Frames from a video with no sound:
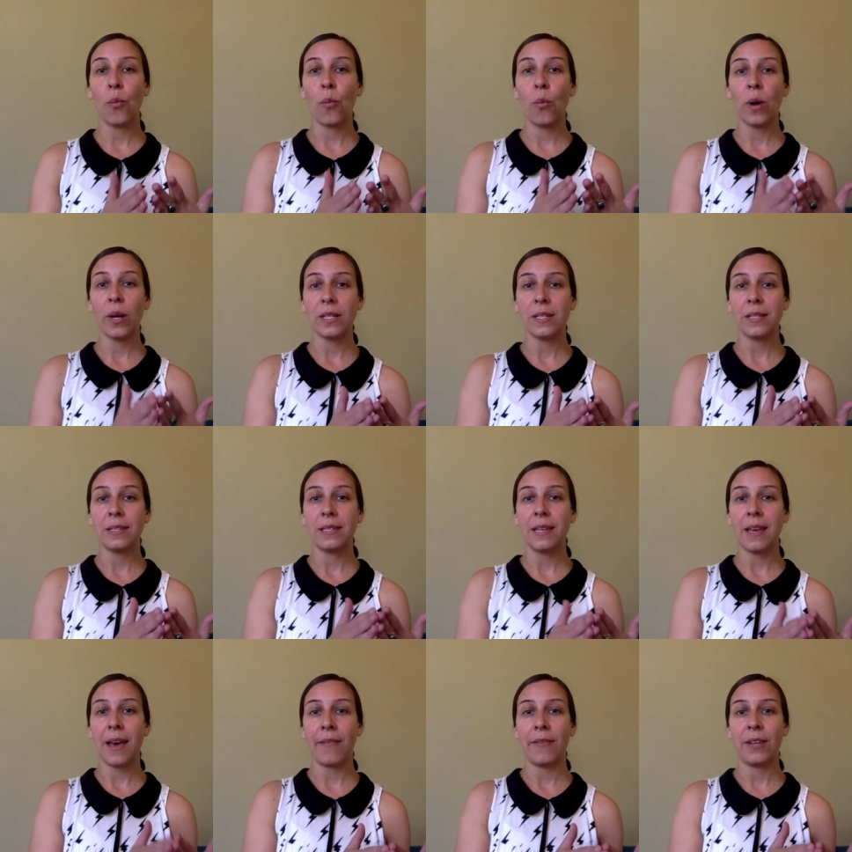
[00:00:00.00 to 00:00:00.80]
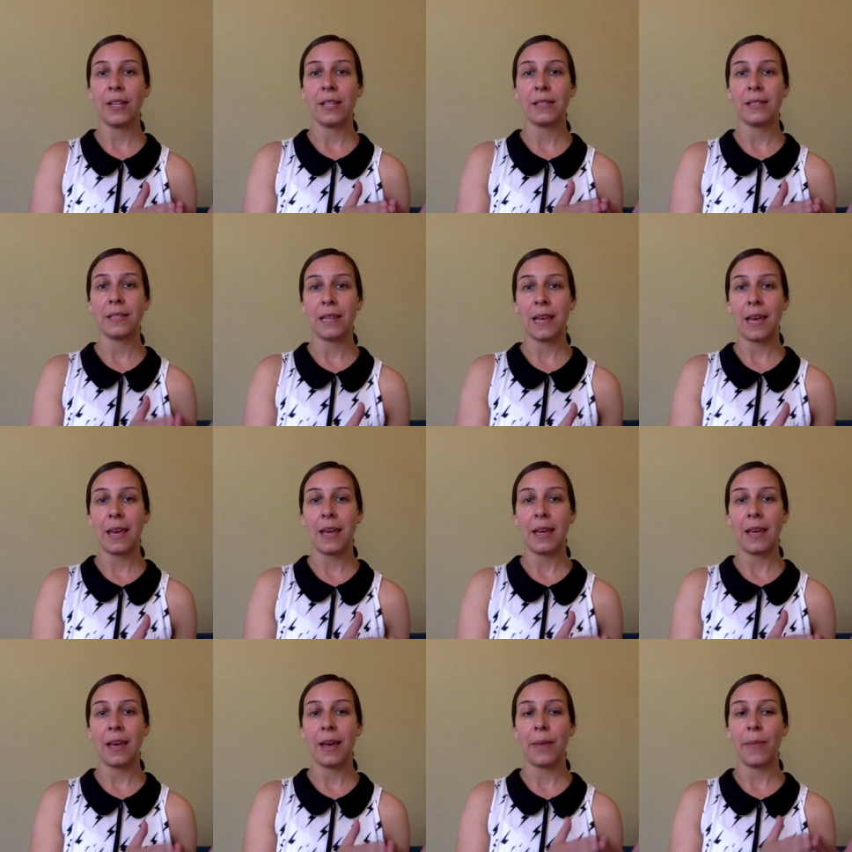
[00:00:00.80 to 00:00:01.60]
what does the evidence
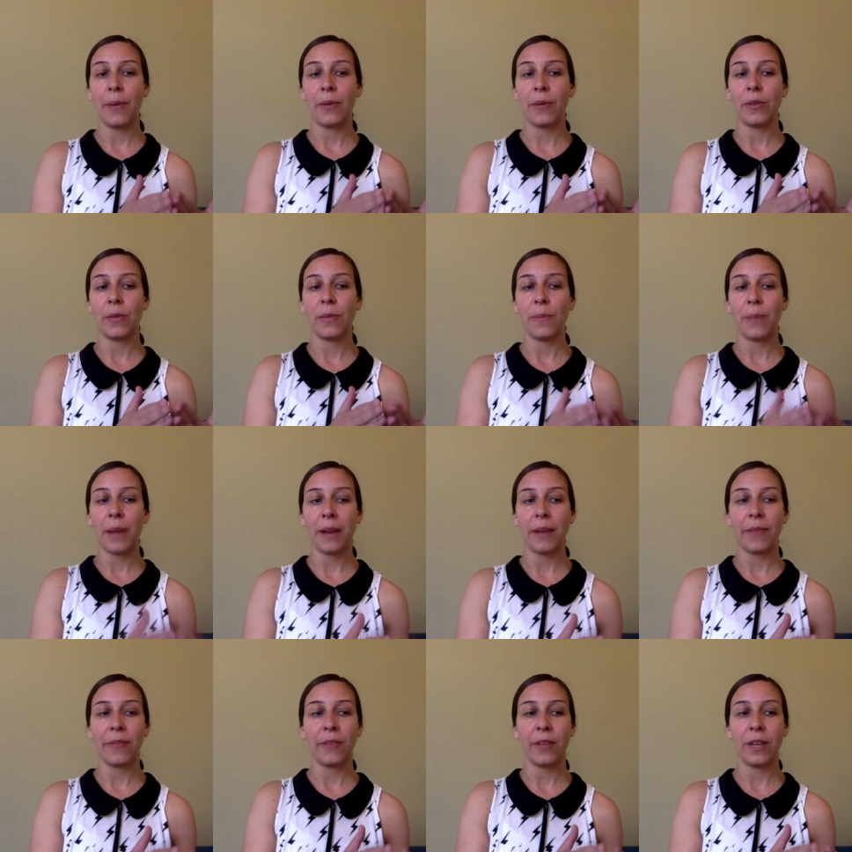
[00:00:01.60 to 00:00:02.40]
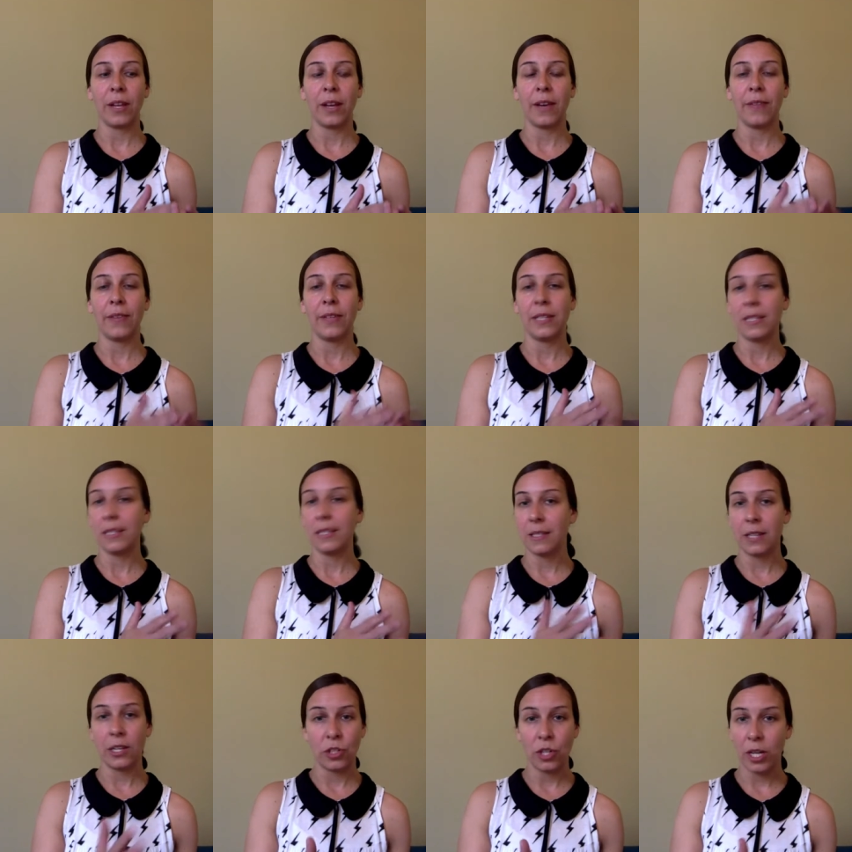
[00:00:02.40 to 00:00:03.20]
say about the benefit of a
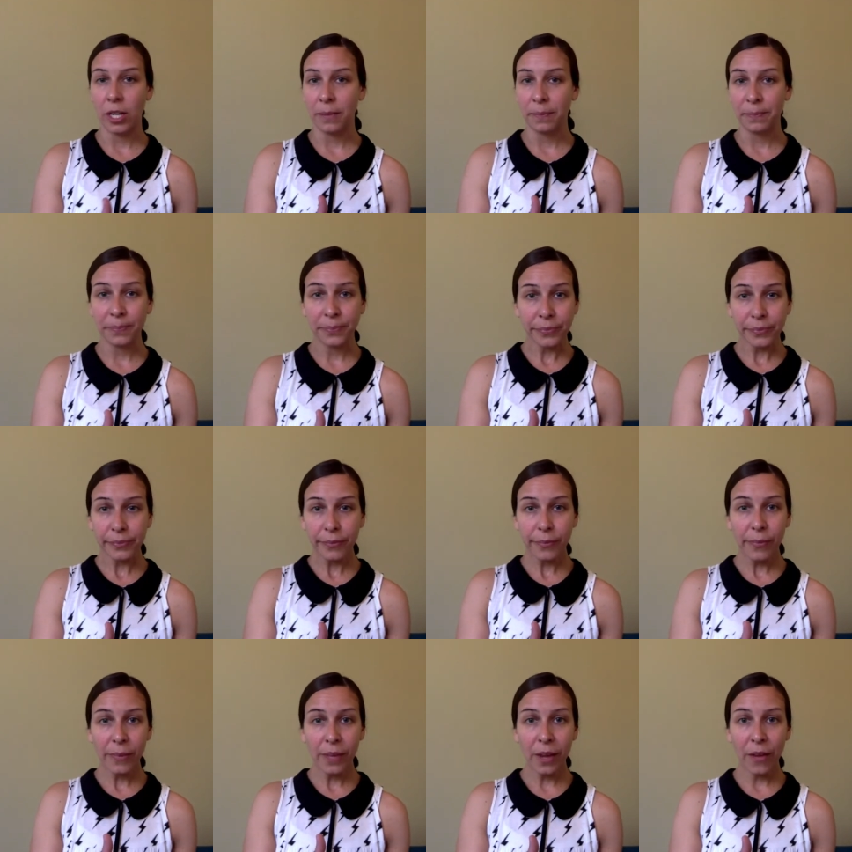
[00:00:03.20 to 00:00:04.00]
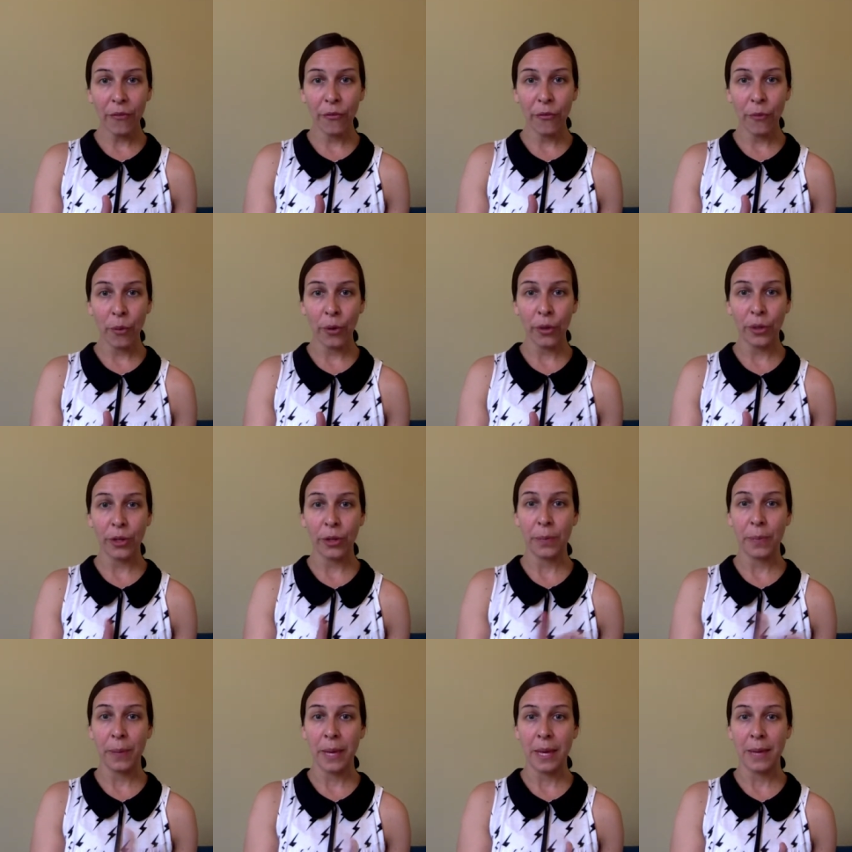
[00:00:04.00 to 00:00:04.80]
decision for
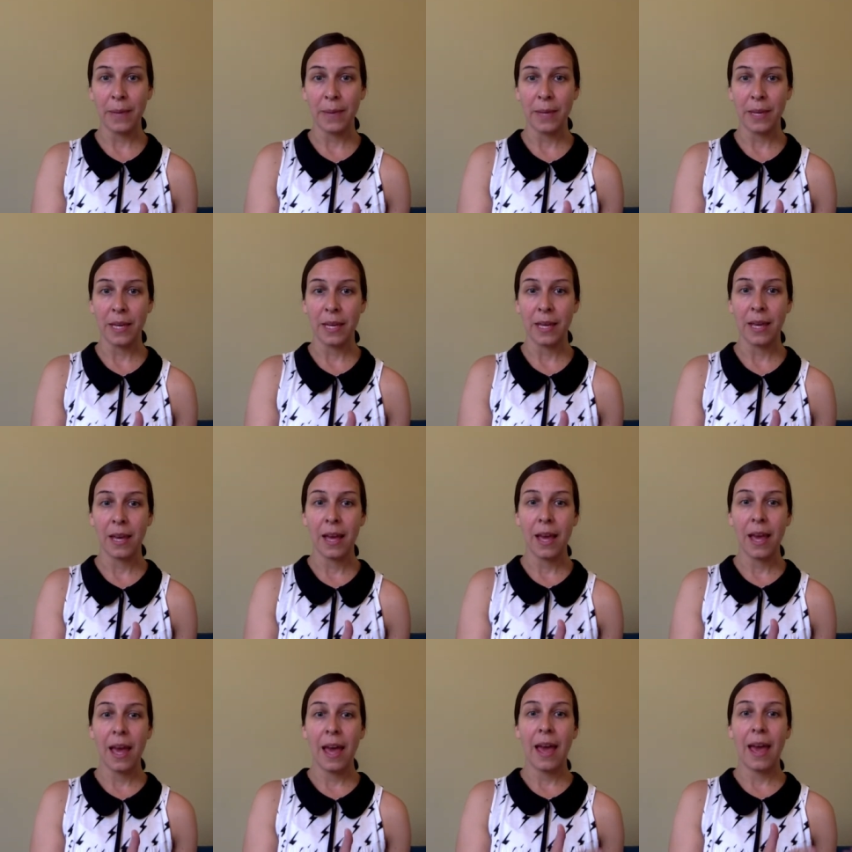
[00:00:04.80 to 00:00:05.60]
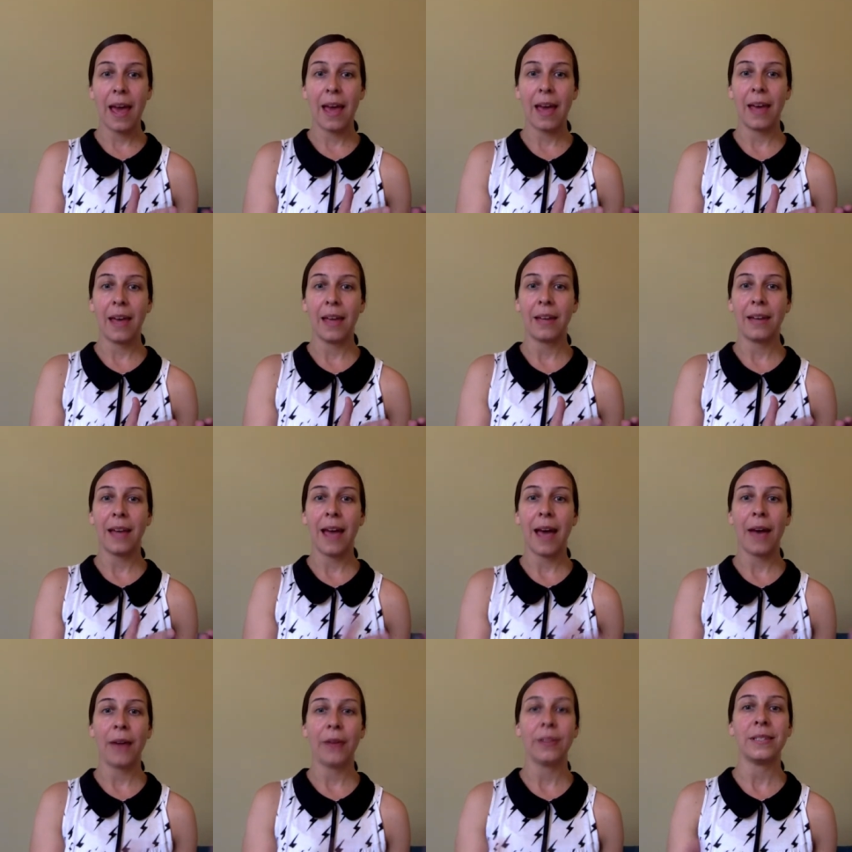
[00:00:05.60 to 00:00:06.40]
your baby, and
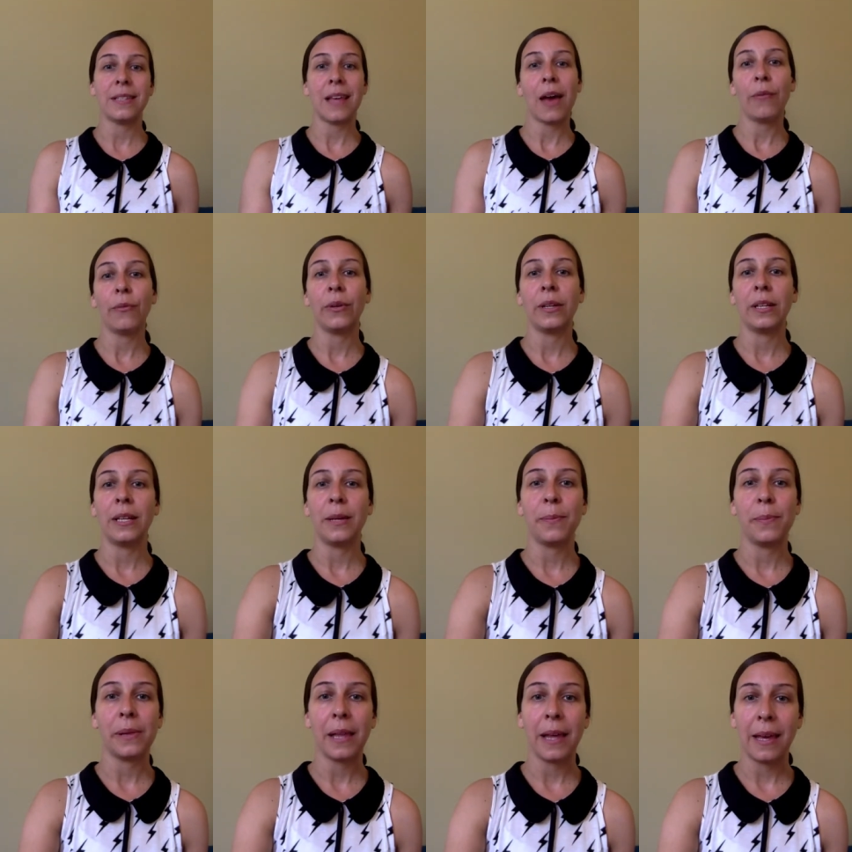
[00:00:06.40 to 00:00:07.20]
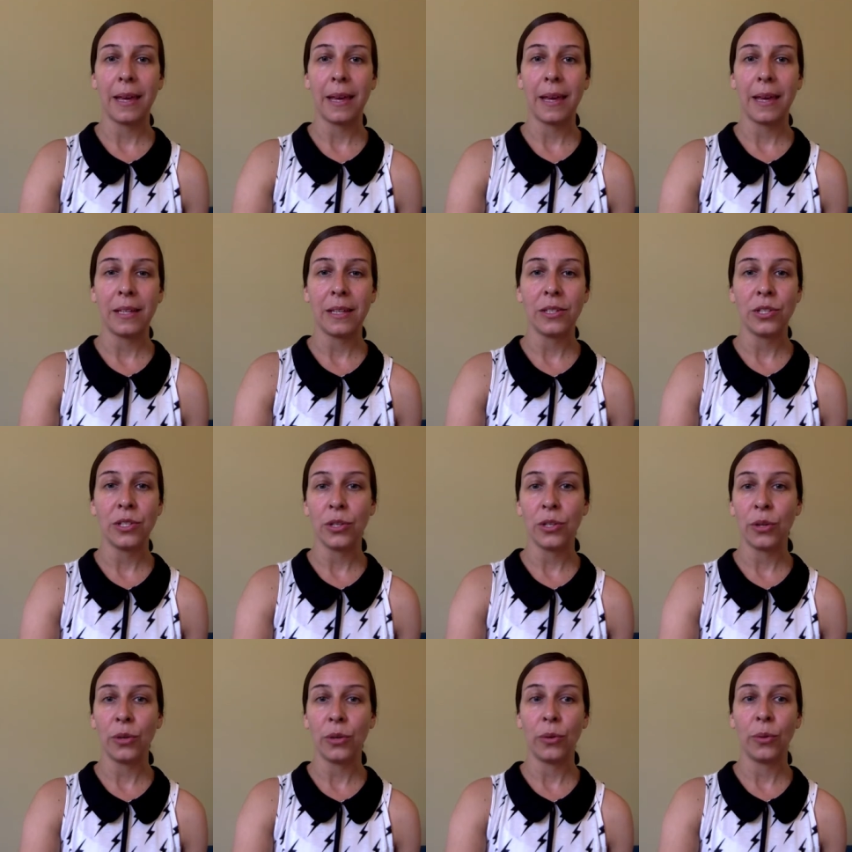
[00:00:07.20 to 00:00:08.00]
how does that really play
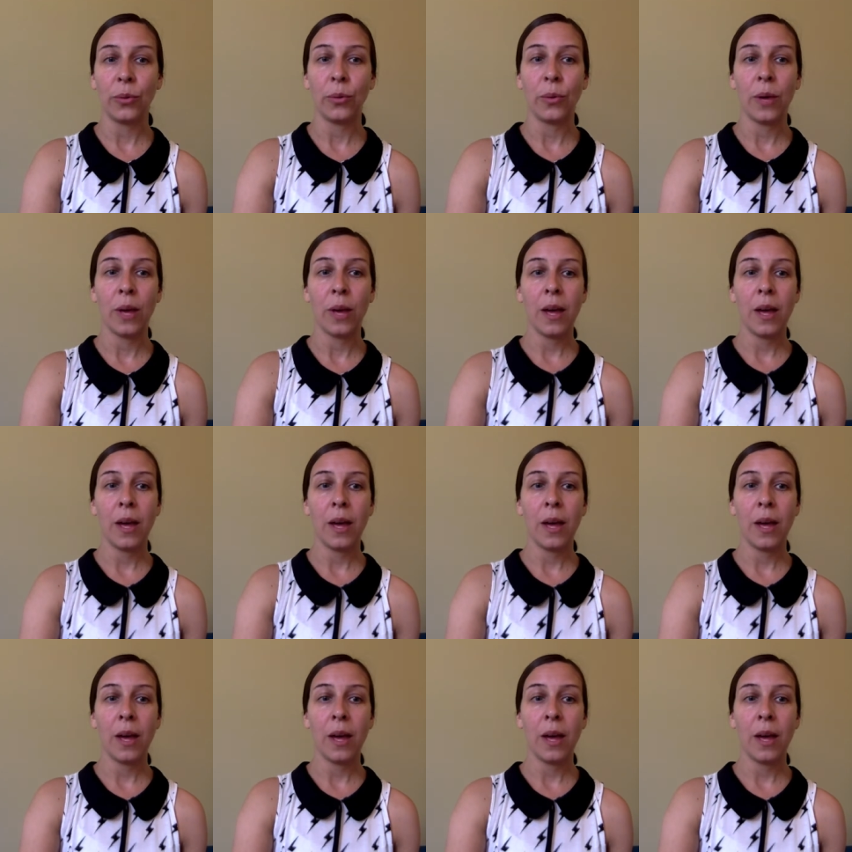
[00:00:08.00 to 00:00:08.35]
into